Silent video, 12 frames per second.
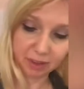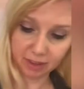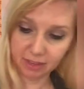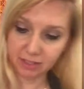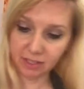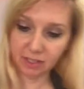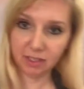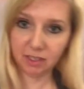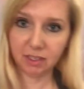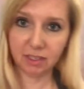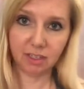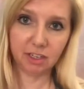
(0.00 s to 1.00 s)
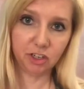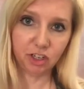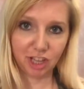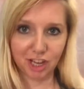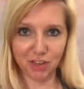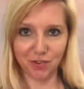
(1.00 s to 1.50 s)
This is the
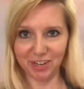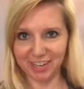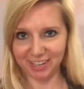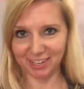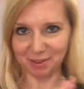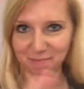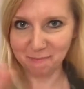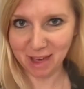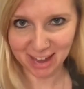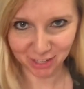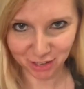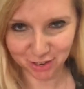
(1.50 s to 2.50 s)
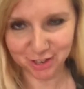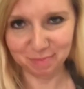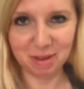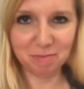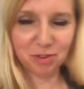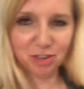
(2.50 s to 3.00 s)
stitch that you need to master to
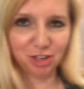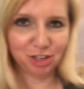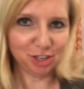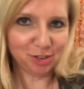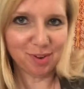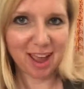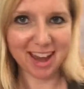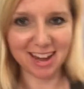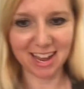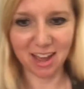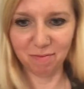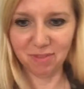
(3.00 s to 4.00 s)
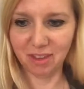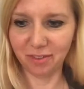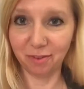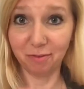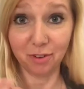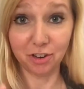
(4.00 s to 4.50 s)
be able to do any of the
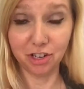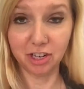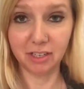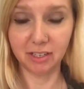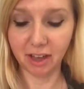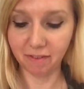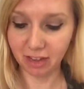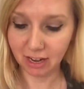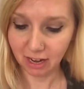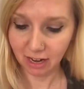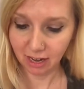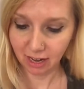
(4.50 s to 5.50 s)
other versions of it.